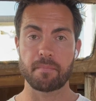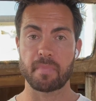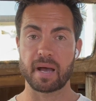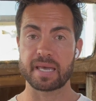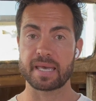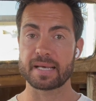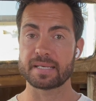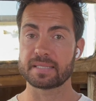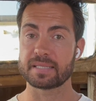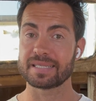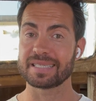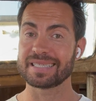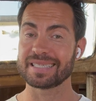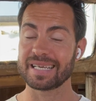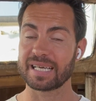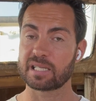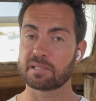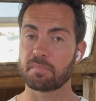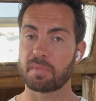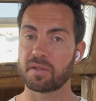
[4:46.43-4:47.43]
My guess is
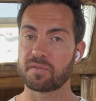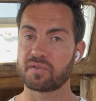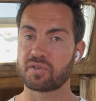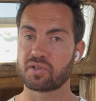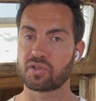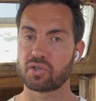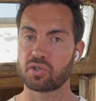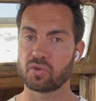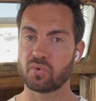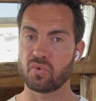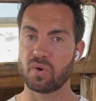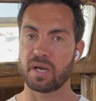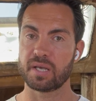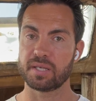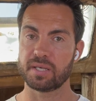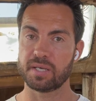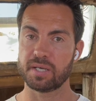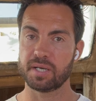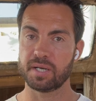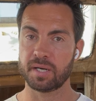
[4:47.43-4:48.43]
6 months to a
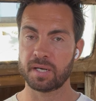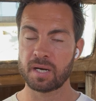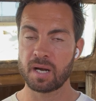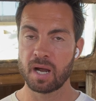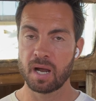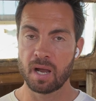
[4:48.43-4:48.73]
year.